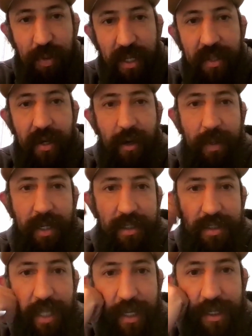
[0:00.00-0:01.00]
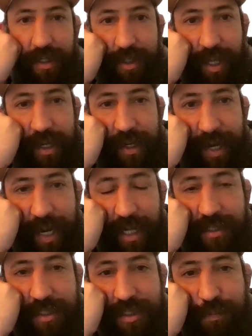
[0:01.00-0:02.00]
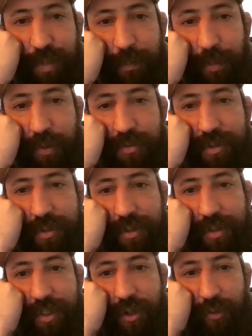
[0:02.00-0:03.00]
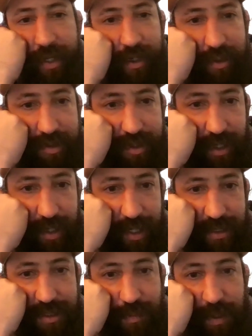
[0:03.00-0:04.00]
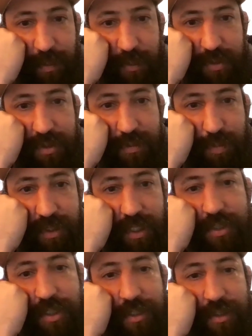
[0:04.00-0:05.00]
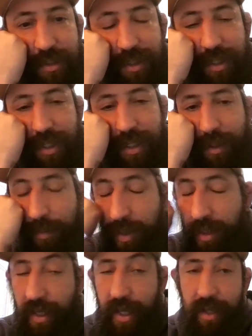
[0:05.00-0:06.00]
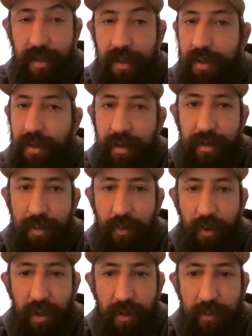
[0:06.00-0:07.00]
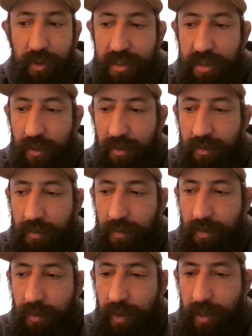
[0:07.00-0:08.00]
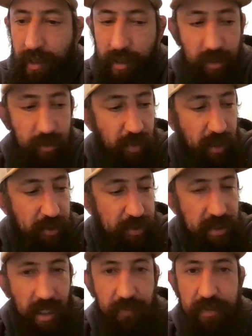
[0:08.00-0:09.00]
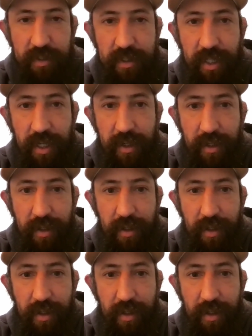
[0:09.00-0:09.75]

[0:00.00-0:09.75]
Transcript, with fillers: should be there because that that enhances people's careers, that enhances yeah. people's positions. Yeah. But yet we're we're still we're gonna do other stuff instead.